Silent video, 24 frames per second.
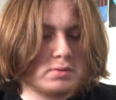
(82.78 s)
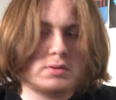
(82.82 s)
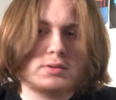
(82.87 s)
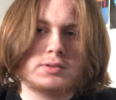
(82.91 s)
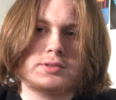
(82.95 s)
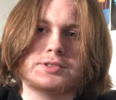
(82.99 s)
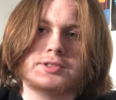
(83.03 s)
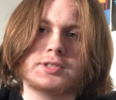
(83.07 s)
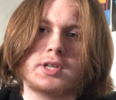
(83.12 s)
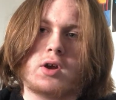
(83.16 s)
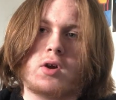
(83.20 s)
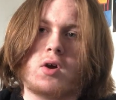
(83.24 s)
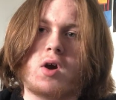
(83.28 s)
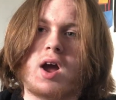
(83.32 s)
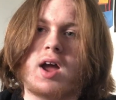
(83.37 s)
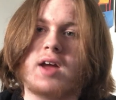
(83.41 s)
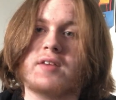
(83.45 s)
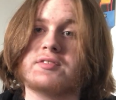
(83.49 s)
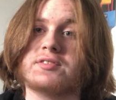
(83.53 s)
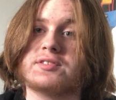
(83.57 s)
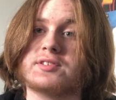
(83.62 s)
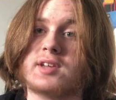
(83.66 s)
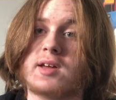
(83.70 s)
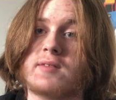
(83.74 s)
So I
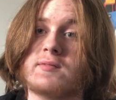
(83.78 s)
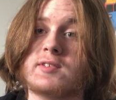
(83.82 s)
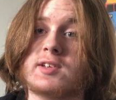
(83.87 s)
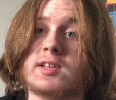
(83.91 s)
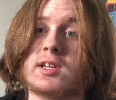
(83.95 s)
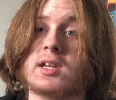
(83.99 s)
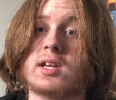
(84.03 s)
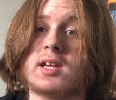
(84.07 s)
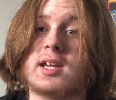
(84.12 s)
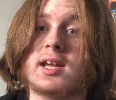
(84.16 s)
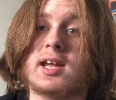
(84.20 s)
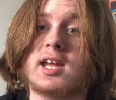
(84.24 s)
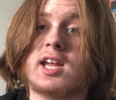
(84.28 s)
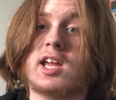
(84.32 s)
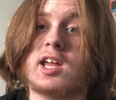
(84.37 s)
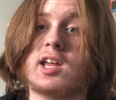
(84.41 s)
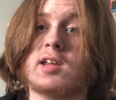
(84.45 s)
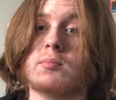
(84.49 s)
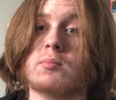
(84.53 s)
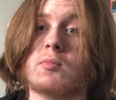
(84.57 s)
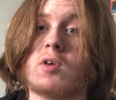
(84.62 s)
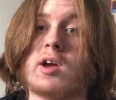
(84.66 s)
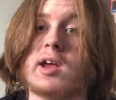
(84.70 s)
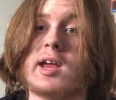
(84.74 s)
have something
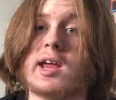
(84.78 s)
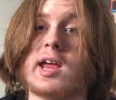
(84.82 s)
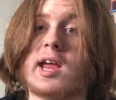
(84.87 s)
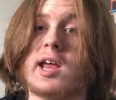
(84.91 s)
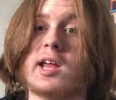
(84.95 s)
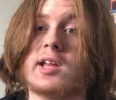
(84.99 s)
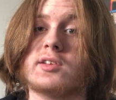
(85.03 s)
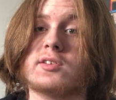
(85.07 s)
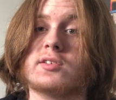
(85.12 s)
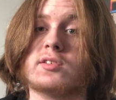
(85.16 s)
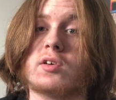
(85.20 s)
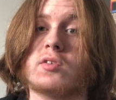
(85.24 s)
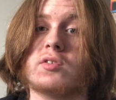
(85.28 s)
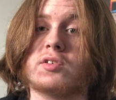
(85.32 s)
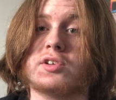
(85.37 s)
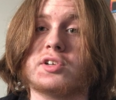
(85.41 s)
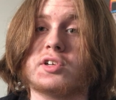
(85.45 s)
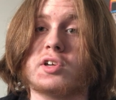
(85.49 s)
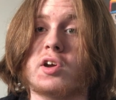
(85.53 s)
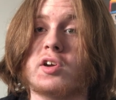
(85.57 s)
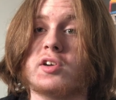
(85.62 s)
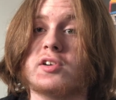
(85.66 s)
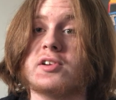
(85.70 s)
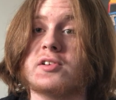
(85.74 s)
in my hand, so I'll
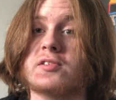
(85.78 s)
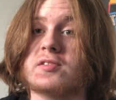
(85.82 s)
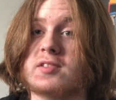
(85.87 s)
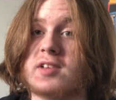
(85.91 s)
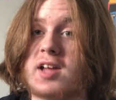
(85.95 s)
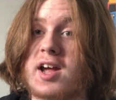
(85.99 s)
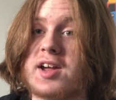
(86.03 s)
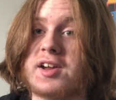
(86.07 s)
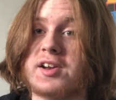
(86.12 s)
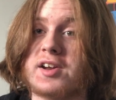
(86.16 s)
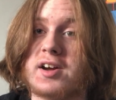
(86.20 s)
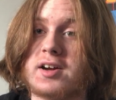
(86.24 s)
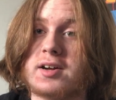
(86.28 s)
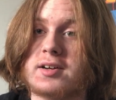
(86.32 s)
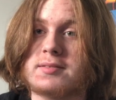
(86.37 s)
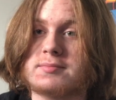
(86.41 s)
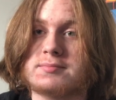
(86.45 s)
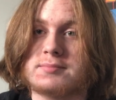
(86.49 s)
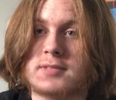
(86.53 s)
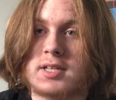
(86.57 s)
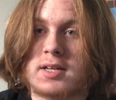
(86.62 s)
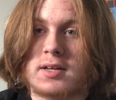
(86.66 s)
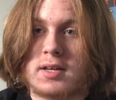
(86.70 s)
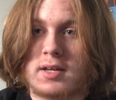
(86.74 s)
show you later.
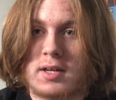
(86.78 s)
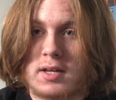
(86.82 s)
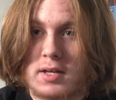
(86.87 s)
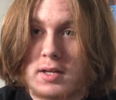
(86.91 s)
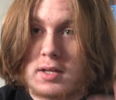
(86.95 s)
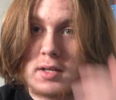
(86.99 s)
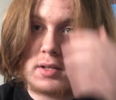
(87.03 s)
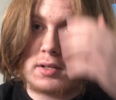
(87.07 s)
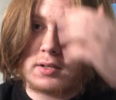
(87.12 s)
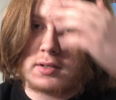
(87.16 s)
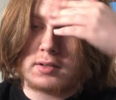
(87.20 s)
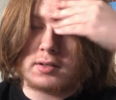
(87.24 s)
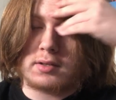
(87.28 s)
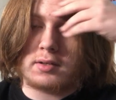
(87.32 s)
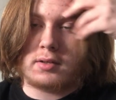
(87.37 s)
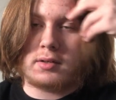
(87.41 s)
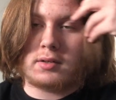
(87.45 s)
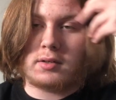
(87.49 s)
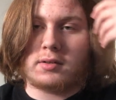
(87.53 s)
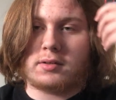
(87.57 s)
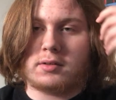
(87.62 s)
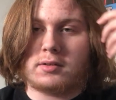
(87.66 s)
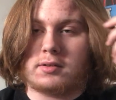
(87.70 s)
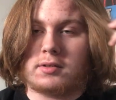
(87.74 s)

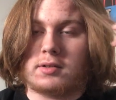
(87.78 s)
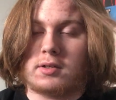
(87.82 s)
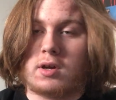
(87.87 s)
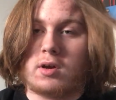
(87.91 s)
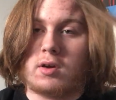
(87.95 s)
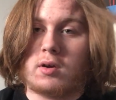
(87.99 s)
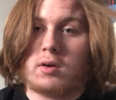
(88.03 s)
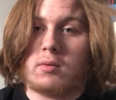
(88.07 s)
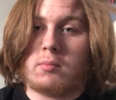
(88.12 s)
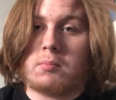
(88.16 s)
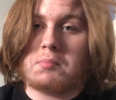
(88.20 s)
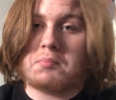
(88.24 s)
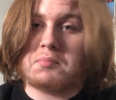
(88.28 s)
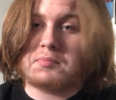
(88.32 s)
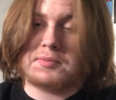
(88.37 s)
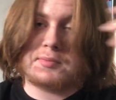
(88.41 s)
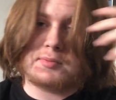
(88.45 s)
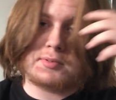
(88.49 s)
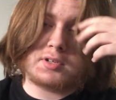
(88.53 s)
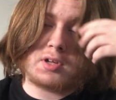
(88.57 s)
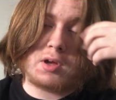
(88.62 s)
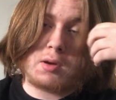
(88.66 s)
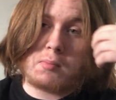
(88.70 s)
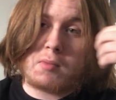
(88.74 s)
So
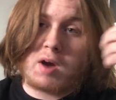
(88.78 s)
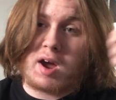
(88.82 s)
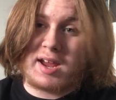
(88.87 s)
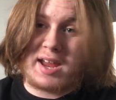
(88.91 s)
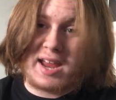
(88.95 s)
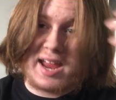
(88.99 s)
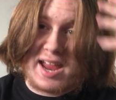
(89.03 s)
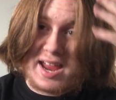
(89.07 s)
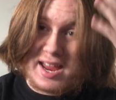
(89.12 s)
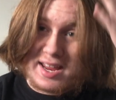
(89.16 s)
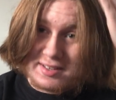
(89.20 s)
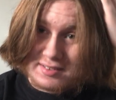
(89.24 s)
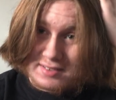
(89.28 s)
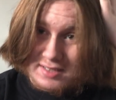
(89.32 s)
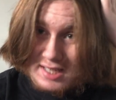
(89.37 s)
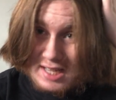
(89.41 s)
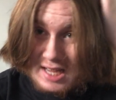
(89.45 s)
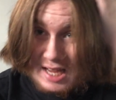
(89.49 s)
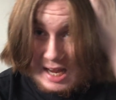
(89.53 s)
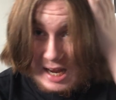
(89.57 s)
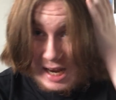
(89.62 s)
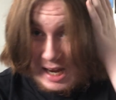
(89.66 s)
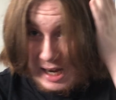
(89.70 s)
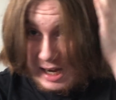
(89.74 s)
my hair
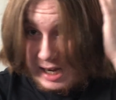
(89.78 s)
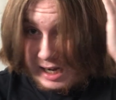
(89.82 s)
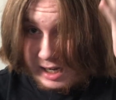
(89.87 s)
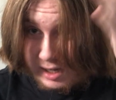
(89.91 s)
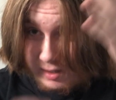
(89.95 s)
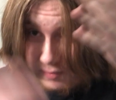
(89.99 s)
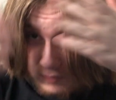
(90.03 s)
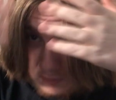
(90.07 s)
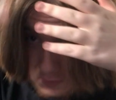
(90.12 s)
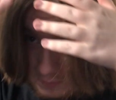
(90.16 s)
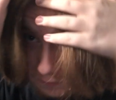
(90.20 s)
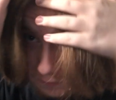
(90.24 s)
even